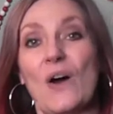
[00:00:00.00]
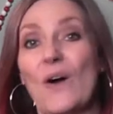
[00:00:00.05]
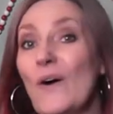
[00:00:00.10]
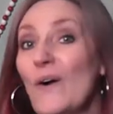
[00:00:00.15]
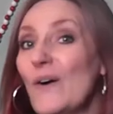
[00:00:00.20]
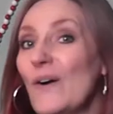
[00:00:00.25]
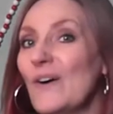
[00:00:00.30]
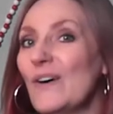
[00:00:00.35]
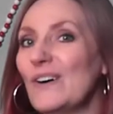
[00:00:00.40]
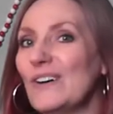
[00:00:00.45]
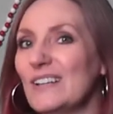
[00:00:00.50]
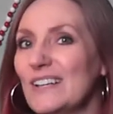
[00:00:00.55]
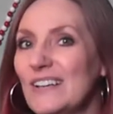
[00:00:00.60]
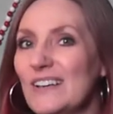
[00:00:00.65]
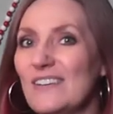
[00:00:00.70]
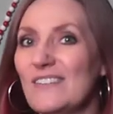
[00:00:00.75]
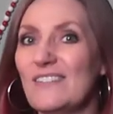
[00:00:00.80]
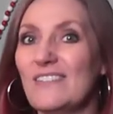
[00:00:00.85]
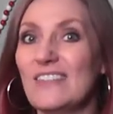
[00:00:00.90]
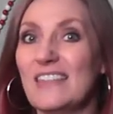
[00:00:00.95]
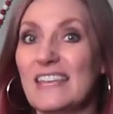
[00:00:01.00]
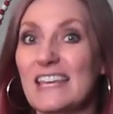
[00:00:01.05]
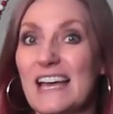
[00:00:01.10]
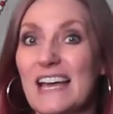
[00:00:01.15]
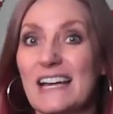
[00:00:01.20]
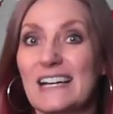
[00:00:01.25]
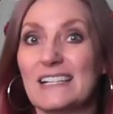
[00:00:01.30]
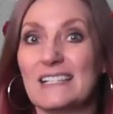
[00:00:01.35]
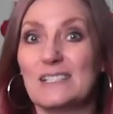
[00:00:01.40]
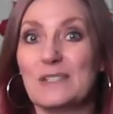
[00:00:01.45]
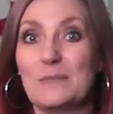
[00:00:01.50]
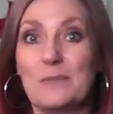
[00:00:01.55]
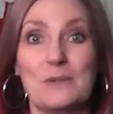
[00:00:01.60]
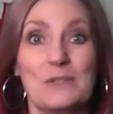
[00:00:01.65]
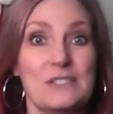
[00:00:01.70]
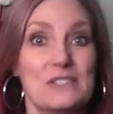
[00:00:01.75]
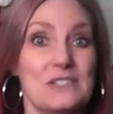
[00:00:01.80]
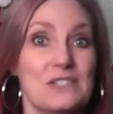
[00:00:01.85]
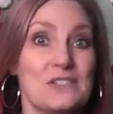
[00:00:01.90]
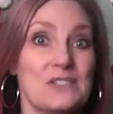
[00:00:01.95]
All of the
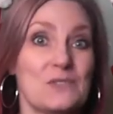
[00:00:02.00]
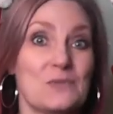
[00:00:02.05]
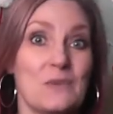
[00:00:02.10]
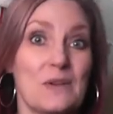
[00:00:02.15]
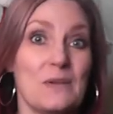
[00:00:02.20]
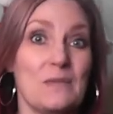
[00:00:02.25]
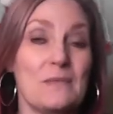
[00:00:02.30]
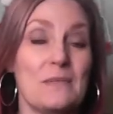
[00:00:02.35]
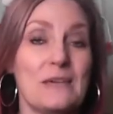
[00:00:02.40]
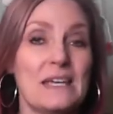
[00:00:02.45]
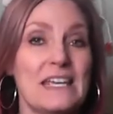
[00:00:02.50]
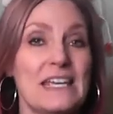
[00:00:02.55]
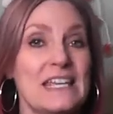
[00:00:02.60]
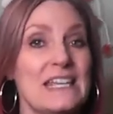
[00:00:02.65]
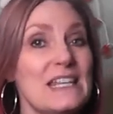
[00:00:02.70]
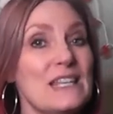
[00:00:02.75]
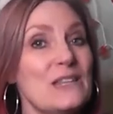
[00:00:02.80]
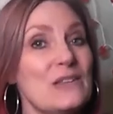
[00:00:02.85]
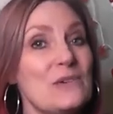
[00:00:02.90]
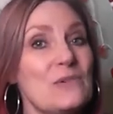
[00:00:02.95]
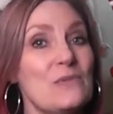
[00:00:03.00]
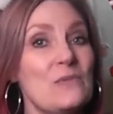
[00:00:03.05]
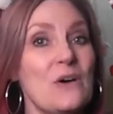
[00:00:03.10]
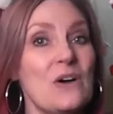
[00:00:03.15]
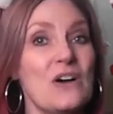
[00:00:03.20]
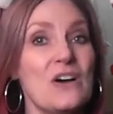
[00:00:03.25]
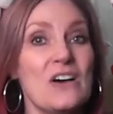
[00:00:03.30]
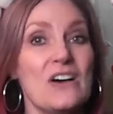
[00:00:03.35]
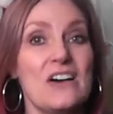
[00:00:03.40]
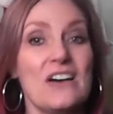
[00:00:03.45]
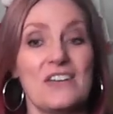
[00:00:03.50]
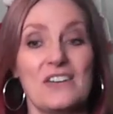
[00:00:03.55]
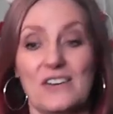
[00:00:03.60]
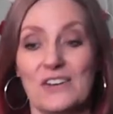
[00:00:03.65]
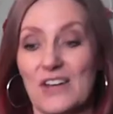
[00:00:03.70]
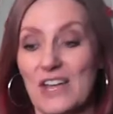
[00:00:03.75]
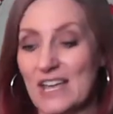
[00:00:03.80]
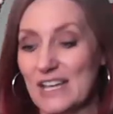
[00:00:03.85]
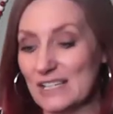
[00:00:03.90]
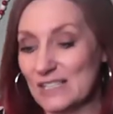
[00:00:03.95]
octopus are swimming in the
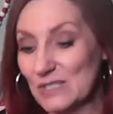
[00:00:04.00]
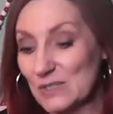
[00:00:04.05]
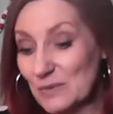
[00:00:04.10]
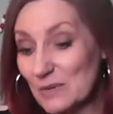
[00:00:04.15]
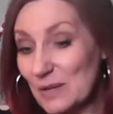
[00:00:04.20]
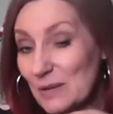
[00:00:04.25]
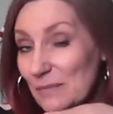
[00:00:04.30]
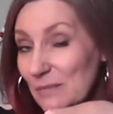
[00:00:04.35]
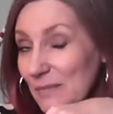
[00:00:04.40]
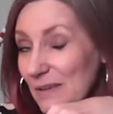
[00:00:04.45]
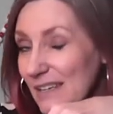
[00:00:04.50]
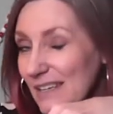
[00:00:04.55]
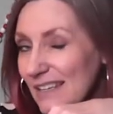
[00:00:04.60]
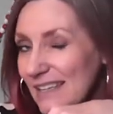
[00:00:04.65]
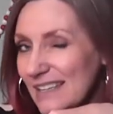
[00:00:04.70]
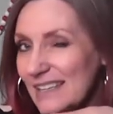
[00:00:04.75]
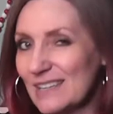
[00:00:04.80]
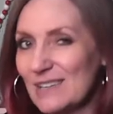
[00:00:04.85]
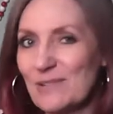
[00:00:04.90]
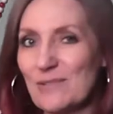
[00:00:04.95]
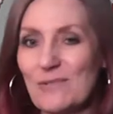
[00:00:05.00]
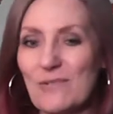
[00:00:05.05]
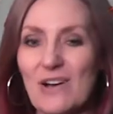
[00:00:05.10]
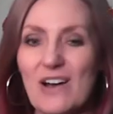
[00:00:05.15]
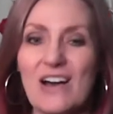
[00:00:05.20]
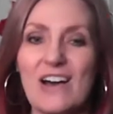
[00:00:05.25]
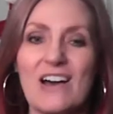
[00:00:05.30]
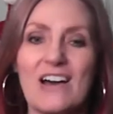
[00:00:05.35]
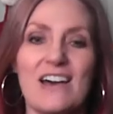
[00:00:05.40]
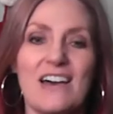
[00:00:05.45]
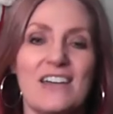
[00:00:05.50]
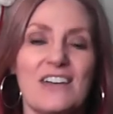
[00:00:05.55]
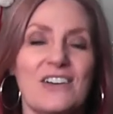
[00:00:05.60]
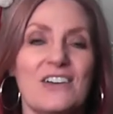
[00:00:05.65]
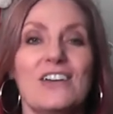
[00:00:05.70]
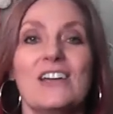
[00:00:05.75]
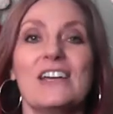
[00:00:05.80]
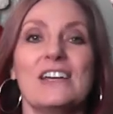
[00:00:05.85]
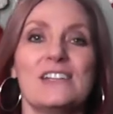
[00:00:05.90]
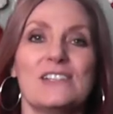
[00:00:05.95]
water, swimming in the
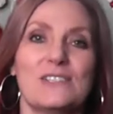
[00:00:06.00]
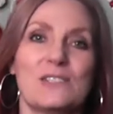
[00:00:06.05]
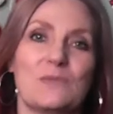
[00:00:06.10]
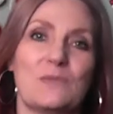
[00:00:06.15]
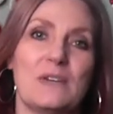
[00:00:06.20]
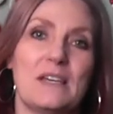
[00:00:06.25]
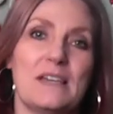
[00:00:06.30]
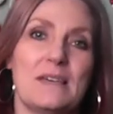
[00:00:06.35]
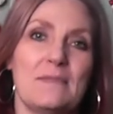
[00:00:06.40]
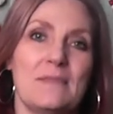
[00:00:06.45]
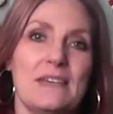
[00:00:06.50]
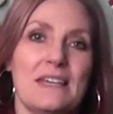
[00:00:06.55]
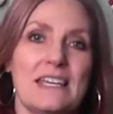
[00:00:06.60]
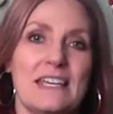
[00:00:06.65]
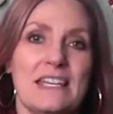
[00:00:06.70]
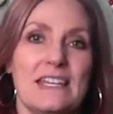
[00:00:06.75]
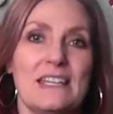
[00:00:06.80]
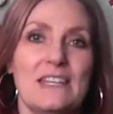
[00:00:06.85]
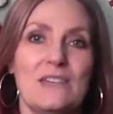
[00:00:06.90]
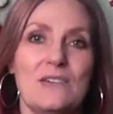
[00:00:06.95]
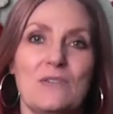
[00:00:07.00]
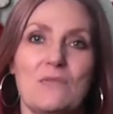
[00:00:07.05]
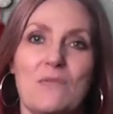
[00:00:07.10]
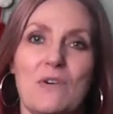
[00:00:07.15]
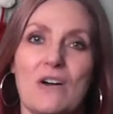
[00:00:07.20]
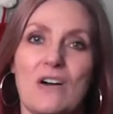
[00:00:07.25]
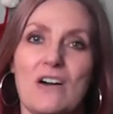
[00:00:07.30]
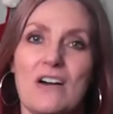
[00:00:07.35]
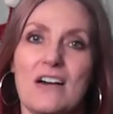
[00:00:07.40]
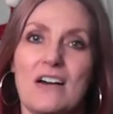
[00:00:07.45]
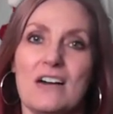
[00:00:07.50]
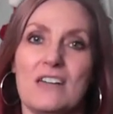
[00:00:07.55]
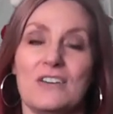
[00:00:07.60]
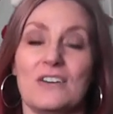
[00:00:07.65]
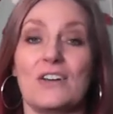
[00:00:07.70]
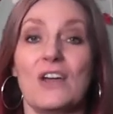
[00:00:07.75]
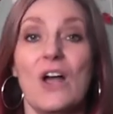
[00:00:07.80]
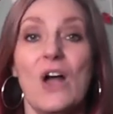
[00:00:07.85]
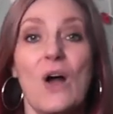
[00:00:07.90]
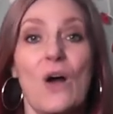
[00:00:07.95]
water, swimming in the
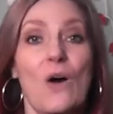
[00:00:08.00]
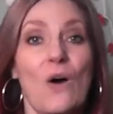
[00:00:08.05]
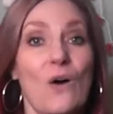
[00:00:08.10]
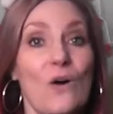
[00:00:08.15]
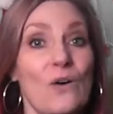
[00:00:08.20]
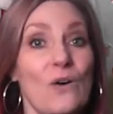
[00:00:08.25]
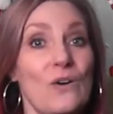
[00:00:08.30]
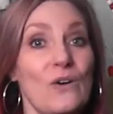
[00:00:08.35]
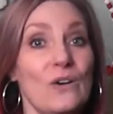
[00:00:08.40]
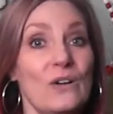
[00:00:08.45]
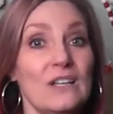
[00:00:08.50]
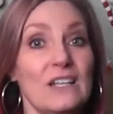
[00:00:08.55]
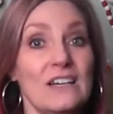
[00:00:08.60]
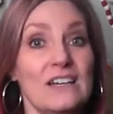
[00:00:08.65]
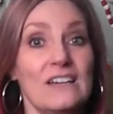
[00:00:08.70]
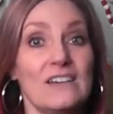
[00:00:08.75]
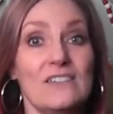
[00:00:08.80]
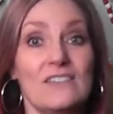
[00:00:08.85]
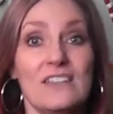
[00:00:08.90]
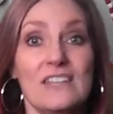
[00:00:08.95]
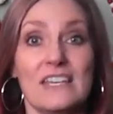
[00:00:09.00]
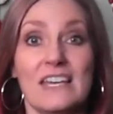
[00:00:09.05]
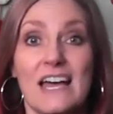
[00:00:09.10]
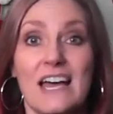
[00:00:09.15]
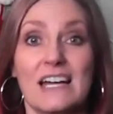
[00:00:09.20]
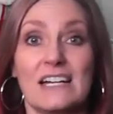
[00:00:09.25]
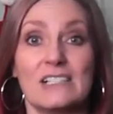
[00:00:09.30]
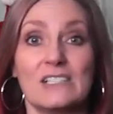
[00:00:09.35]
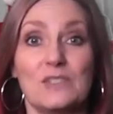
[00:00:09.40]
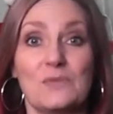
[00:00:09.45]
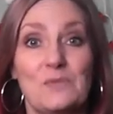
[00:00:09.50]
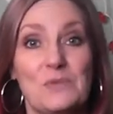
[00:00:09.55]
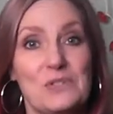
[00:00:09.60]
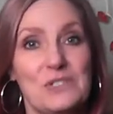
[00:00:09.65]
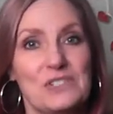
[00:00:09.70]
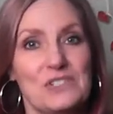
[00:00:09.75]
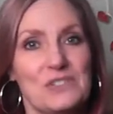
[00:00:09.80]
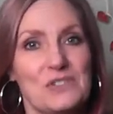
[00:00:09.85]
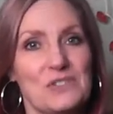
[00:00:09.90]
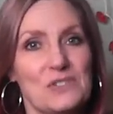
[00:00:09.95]
water. All of the
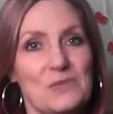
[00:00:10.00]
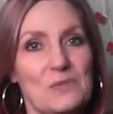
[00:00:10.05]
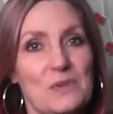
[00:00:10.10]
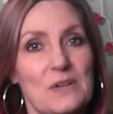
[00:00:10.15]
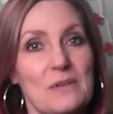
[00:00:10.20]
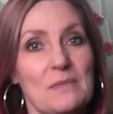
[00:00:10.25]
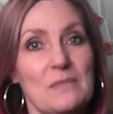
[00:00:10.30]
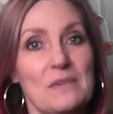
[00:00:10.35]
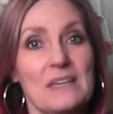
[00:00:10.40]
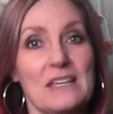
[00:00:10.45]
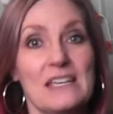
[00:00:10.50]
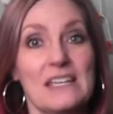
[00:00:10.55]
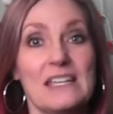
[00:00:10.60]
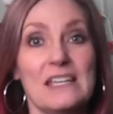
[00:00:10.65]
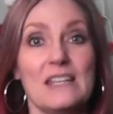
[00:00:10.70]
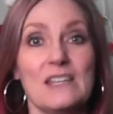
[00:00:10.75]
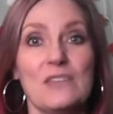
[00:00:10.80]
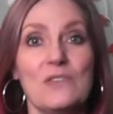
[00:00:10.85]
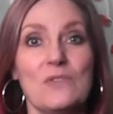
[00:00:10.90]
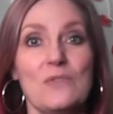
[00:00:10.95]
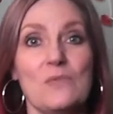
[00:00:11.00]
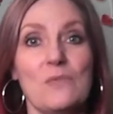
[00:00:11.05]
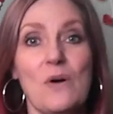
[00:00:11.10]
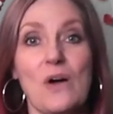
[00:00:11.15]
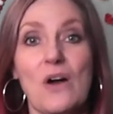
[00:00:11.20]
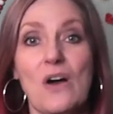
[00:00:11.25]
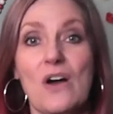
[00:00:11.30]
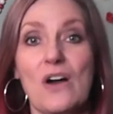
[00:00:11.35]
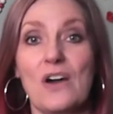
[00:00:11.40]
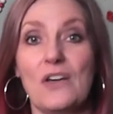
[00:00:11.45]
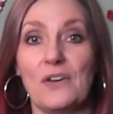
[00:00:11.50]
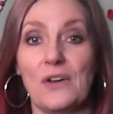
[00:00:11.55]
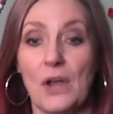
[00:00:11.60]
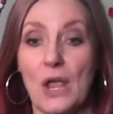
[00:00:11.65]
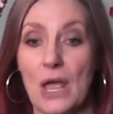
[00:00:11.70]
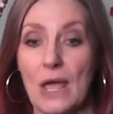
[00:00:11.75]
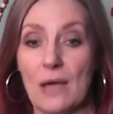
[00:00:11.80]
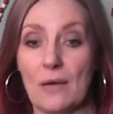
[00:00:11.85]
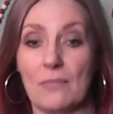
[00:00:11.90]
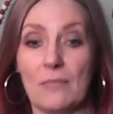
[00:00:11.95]
octopus are swimming in the water.
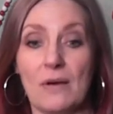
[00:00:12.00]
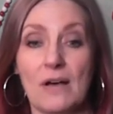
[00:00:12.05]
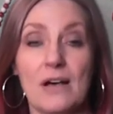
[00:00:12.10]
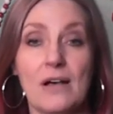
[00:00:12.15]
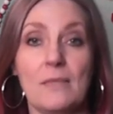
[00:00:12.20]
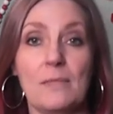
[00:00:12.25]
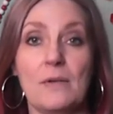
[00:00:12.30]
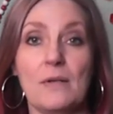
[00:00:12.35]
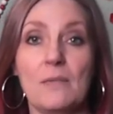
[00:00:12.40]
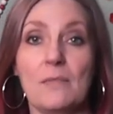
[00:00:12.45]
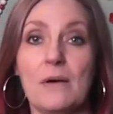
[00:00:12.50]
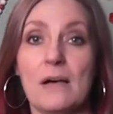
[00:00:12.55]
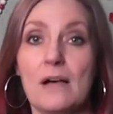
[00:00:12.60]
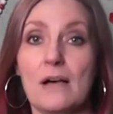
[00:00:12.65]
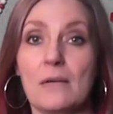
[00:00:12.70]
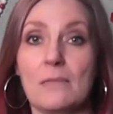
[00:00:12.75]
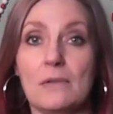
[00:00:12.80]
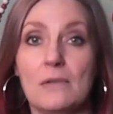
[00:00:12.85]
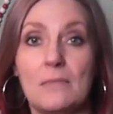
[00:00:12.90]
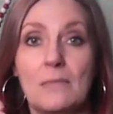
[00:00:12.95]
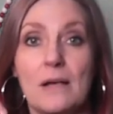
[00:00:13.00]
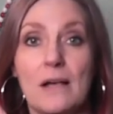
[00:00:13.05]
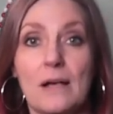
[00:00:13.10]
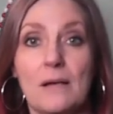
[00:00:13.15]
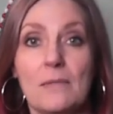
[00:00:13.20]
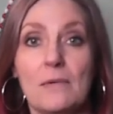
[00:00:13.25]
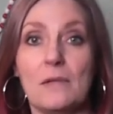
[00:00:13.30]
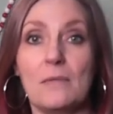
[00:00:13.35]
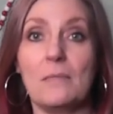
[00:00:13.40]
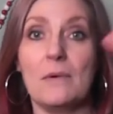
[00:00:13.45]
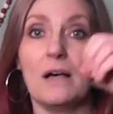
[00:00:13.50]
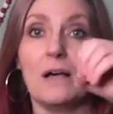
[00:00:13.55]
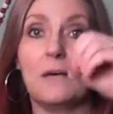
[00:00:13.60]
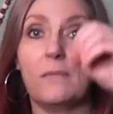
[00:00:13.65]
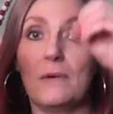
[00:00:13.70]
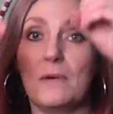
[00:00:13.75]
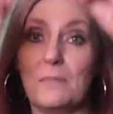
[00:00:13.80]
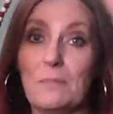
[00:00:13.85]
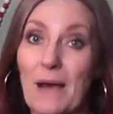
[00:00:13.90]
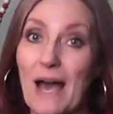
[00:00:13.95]
Bubble, bubble, bubble,
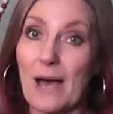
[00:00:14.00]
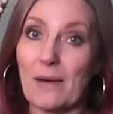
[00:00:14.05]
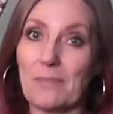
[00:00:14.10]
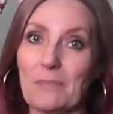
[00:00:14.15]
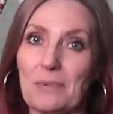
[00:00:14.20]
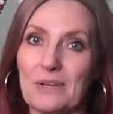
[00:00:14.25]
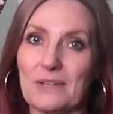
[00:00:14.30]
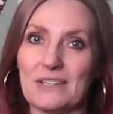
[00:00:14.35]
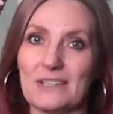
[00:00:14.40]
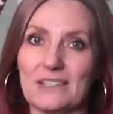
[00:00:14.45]
bubble, pop.